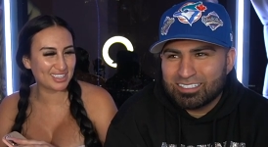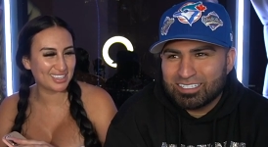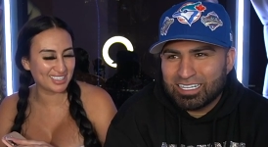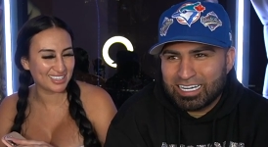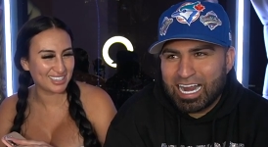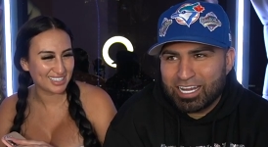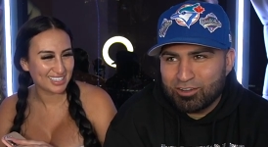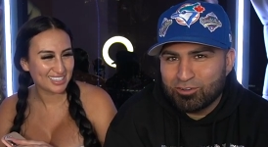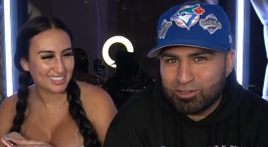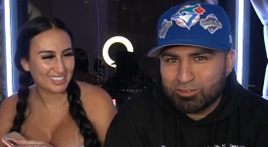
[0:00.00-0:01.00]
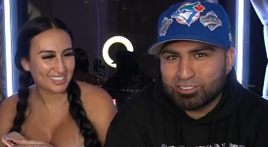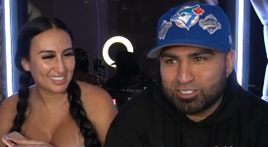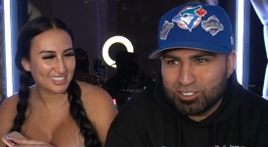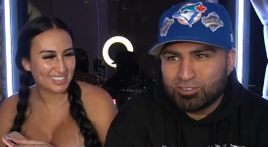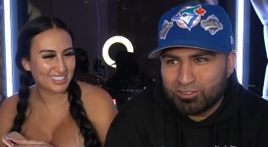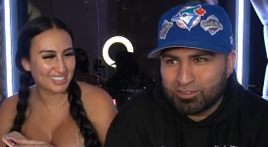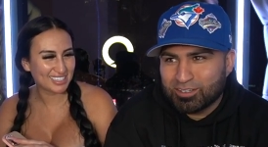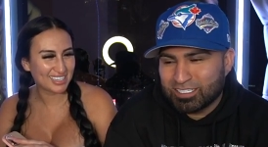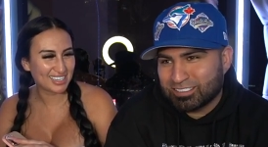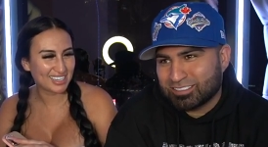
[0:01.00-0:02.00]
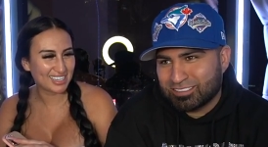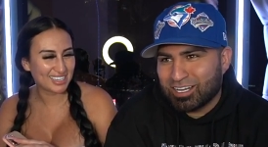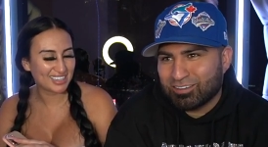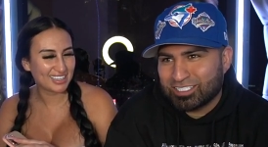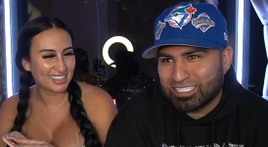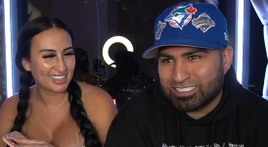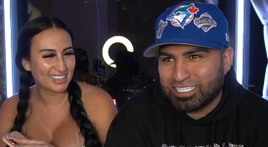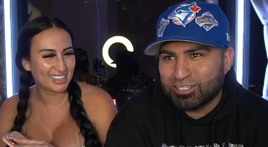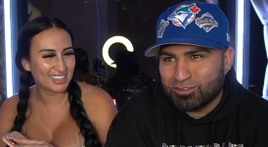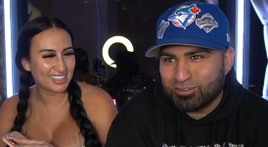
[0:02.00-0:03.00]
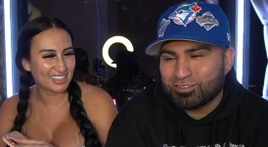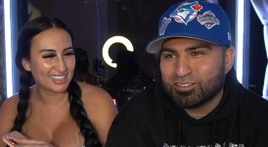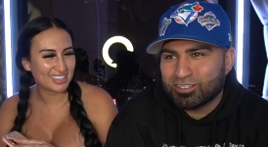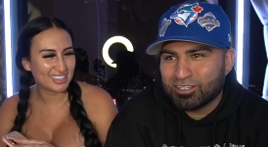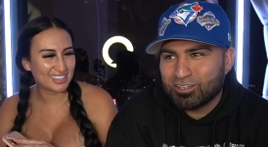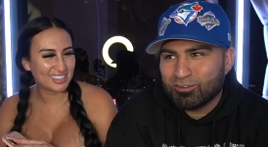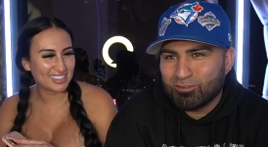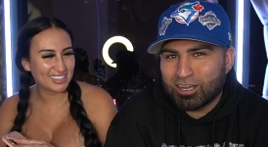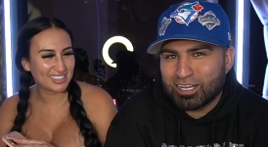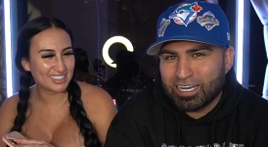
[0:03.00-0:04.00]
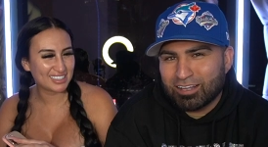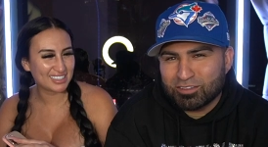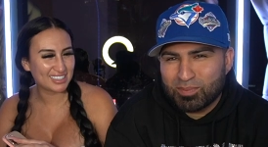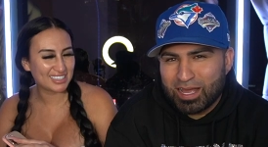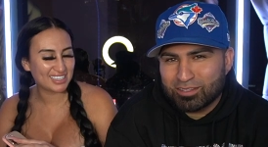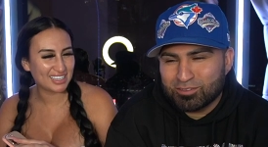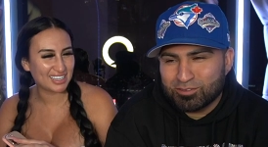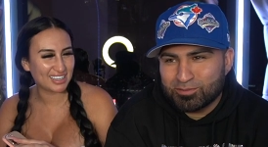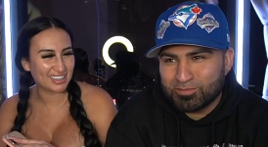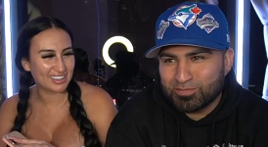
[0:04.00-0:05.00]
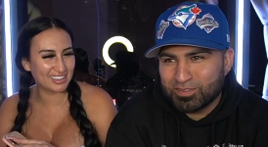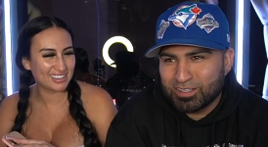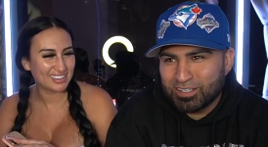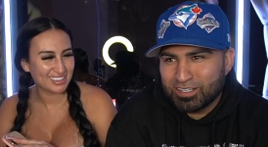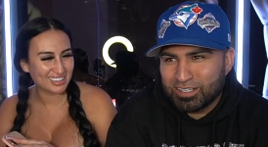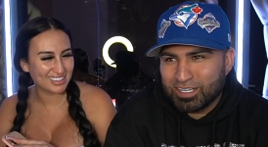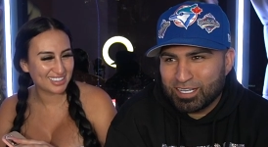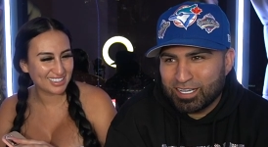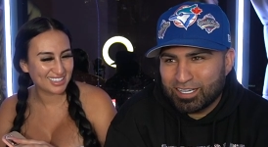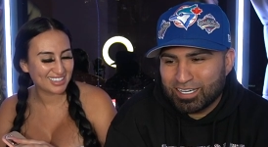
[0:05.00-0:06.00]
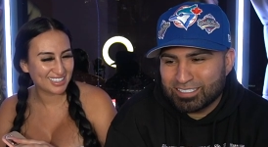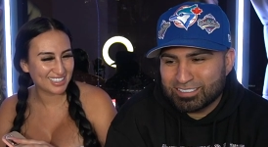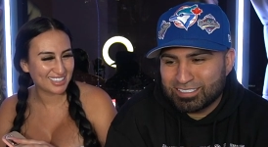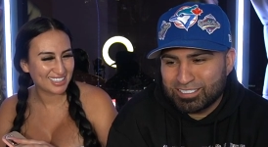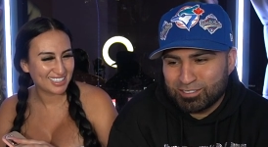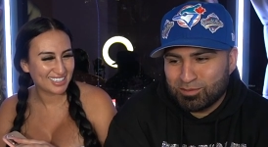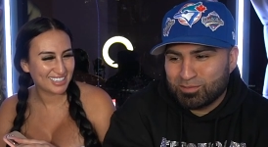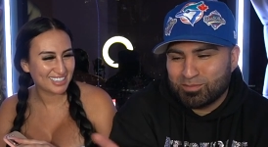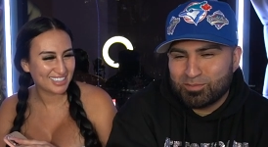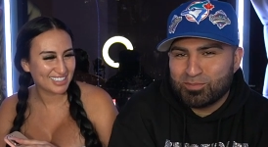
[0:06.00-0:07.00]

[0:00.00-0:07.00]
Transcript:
Speaker 1: and I knew it was you because obviously I seen you walking out the bathroom. Uh-huh and I just see your. and